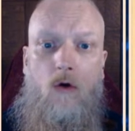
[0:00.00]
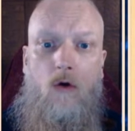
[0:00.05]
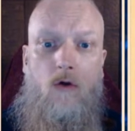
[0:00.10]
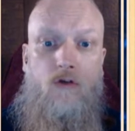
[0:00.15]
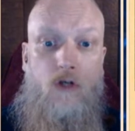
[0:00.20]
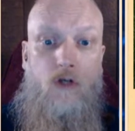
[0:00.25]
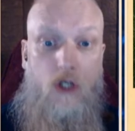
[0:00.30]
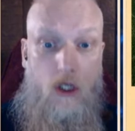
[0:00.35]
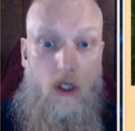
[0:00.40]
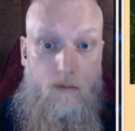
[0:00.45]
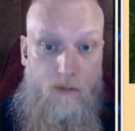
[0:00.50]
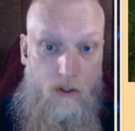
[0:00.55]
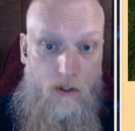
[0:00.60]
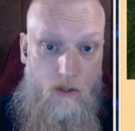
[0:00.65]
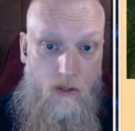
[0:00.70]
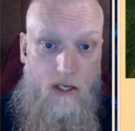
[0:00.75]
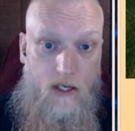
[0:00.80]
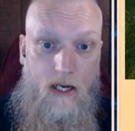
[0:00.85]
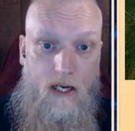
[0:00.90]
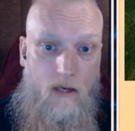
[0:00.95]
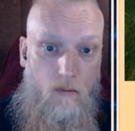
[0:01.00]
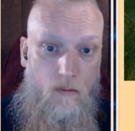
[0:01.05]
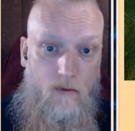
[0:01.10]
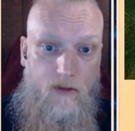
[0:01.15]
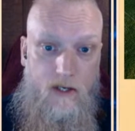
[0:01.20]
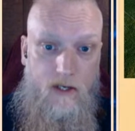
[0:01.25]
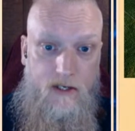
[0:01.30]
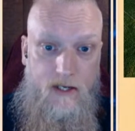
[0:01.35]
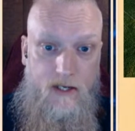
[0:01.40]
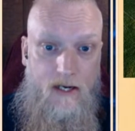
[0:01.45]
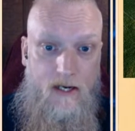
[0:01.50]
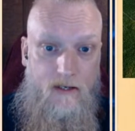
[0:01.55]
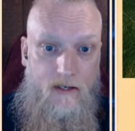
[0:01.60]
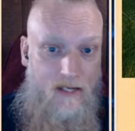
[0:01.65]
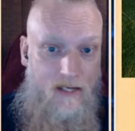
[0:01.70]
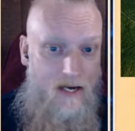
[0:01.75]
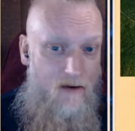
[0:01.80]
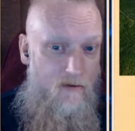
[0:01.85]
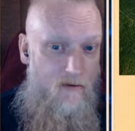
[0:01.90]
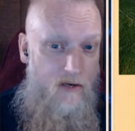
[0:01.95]
to communicate with the
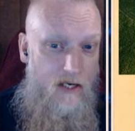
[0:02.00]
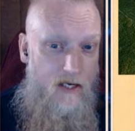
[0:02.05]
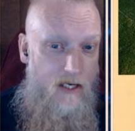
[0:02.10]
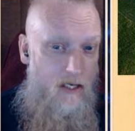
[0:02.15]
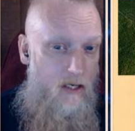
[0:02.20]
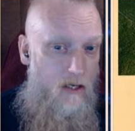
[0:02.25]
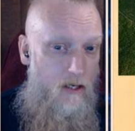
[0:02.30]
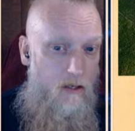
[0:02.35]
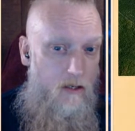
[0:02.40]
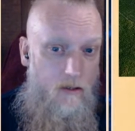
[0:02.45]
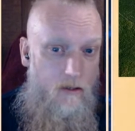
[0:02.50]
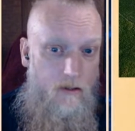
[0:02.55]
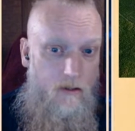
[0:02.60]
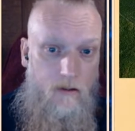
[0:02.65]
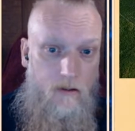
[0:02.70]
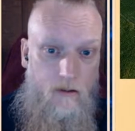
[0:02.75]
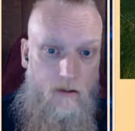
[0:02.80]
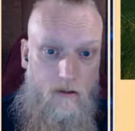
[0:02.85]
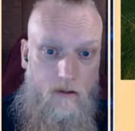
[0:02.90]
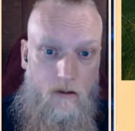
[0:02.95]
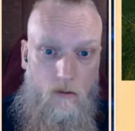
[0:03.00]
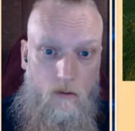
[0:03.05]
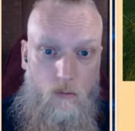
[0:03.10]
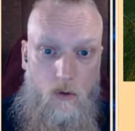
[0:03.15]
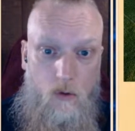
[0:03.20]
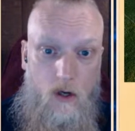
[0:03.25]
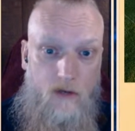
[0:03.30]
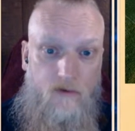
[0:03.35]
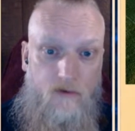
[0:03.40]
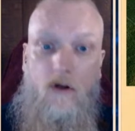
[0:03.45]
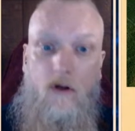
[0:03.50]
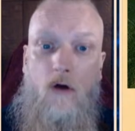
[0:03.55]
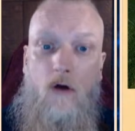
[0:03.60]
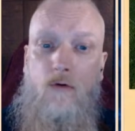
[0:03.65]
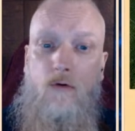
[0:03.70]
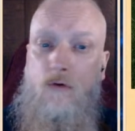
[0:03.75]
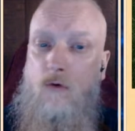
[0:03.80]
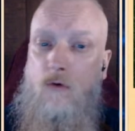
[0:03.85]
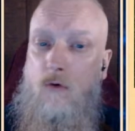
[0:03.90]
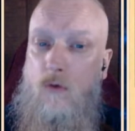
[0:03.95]
dead, carry a white
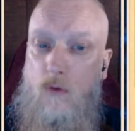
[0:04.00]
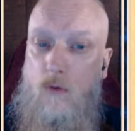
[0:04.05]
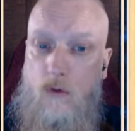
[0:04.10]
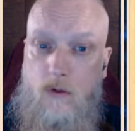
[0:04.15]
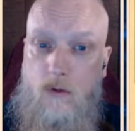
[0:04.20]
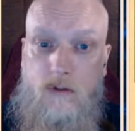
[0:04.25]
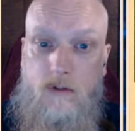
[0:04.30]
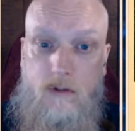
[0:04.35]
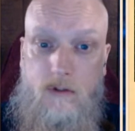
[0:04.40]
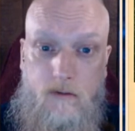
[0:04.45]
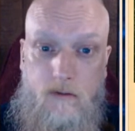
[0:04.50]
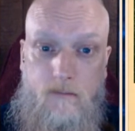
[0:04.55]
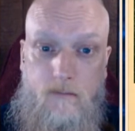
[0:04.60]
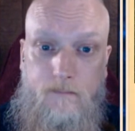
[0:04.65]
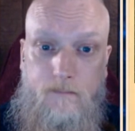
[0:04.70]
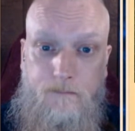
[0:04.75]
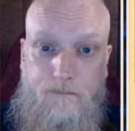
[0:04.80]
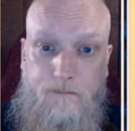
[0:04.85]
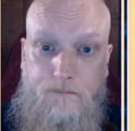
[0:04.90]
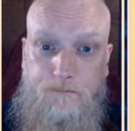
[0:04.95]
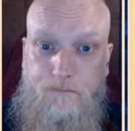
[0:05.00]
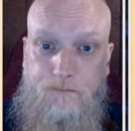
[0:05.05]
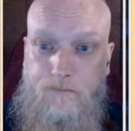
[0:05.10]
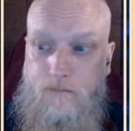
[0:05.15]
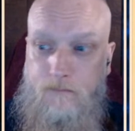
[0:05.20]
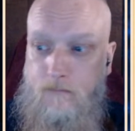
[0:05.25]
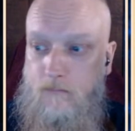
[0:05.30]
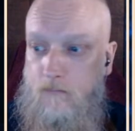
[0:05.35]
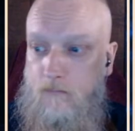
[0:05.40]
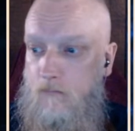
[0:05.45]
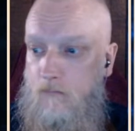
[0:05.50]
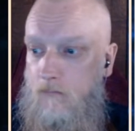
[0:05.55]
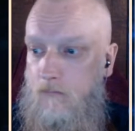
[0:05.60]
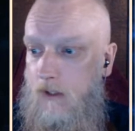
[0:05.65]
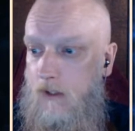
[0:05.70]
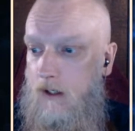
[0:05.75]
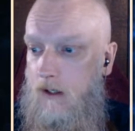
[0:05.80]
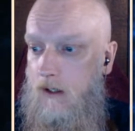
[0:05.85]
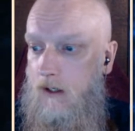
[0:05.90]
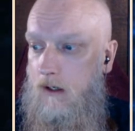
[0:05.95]
stone or quartz,
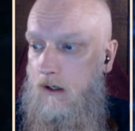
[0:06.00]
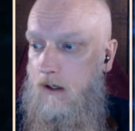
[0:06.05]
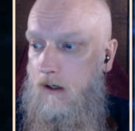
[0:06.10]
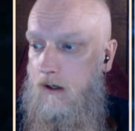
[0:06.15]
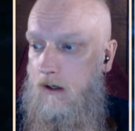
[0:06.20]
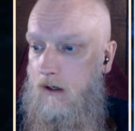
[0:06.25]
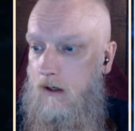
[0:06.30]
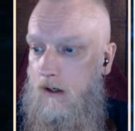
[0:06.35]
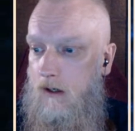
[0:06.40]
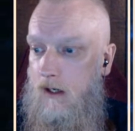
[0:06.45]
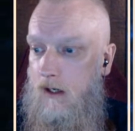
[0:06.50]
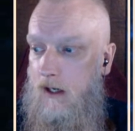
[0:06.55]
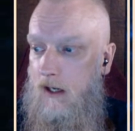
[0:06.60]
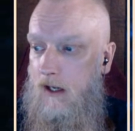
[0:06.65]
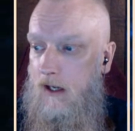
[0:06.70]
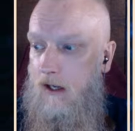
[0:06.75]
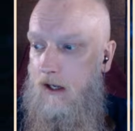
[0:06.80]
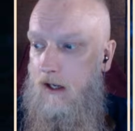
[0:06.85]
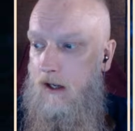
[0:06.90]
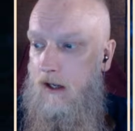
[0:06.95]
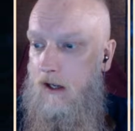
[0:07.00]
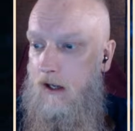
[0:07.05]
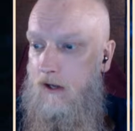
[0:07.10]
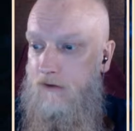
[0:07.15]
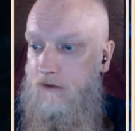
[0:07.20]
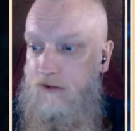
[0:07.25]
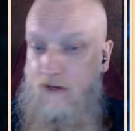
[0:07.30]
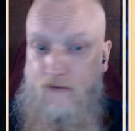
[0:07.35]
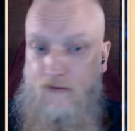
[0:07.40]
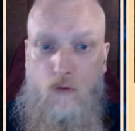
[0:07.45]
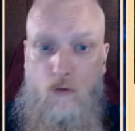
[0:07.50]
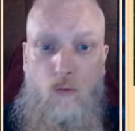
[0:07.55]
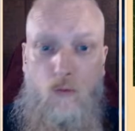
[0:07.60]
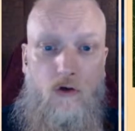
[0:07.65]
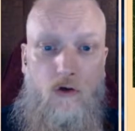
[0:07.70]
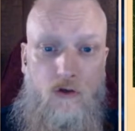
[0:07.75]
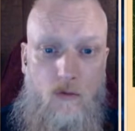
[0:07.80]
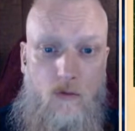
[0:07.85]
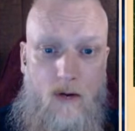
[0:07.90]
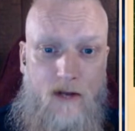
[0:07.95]
as if you
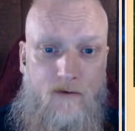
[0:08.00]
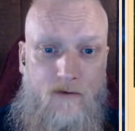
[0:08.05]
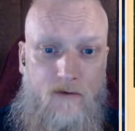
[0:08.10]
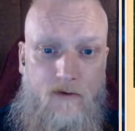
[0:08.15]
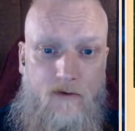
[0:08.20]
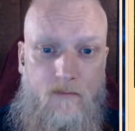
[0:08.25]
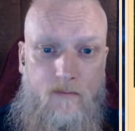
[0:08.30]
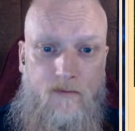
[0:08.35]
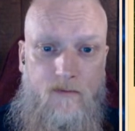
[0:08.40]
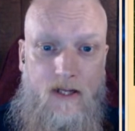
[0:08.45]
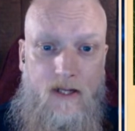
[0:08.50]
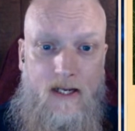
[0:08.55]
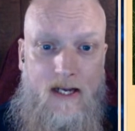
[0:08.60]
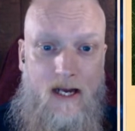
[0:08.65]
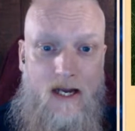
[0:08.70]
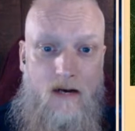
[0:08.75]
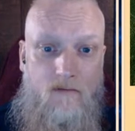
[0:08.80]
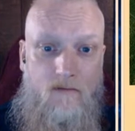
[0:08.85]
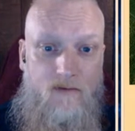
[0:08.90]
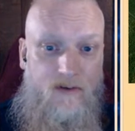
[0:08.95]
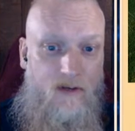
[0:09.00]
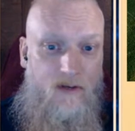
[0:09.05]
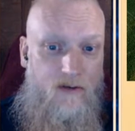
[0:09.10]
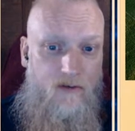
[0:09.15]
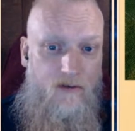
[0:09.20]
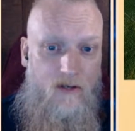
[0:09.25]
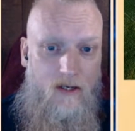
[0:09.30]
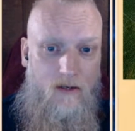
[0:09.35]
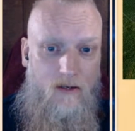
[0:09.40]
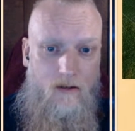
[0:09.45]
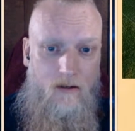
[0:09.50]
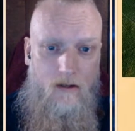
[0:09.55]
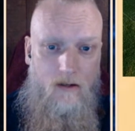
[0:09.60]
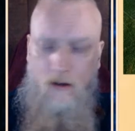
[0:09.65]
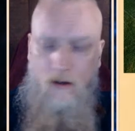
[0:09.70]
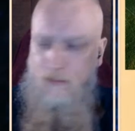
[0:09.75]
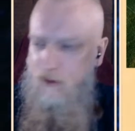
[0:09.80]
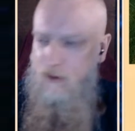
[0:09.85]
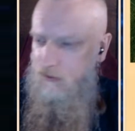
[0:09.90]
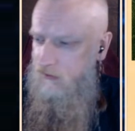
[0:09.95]
want to ask for something, they cannot resist it.
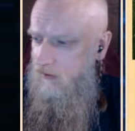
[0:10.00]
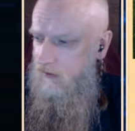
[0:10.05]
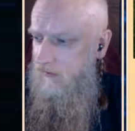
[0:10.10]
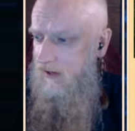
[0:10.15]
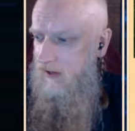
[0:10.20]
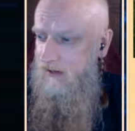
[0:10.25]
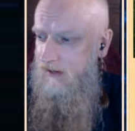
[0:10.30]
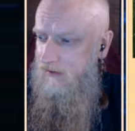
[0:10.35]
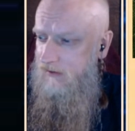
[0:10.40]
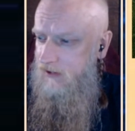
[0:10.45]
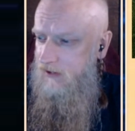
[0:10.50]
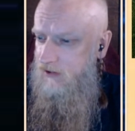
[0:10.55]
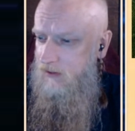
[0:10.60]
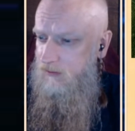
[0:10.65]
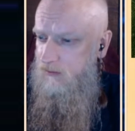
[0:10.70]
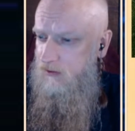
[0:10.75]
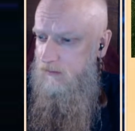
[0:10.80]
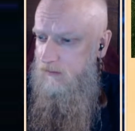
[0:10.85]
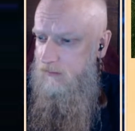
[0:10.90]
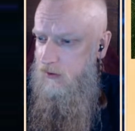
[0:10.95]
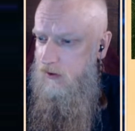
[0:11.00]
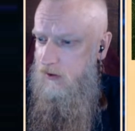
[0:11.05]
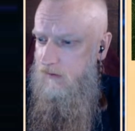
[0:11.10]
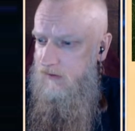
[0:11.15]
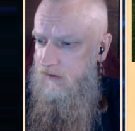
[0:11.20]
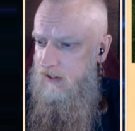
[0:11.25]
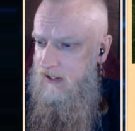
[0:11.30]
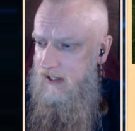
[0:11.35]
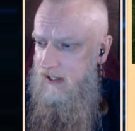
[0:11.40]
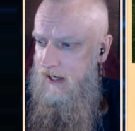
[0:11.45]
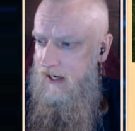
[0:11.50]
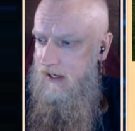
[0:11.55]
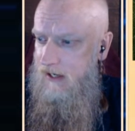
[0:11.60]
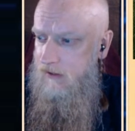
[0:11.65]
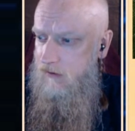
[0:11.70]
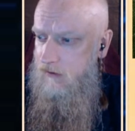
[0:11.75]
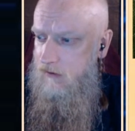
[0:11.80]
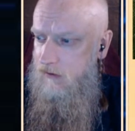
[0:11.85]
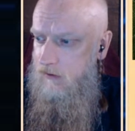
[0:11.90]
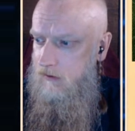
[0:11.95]
I'm not sure if that is the Egyptian Book of the
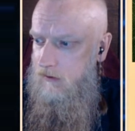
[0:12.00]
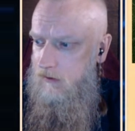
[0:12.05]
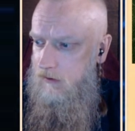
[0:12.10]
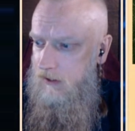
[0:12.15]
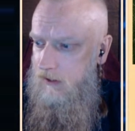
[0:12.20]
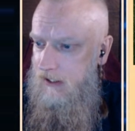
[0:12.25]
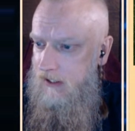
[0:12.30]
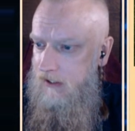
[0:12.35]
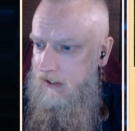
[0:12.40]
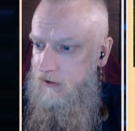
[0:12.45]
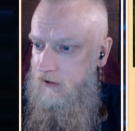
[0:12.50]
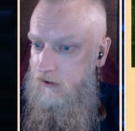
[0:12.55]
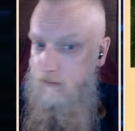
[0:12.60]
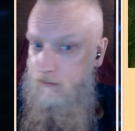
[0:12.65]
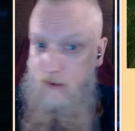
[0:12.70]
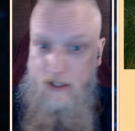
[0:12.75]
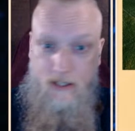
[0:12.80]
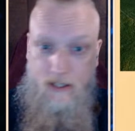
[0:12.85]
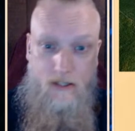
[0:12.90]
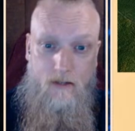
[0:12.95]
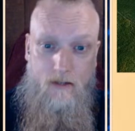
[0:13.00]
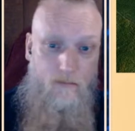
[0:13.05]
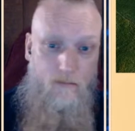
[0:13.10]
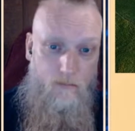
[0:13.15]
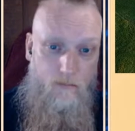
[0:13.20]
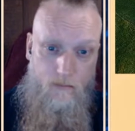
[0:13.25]
Dead or the Hindu, but in the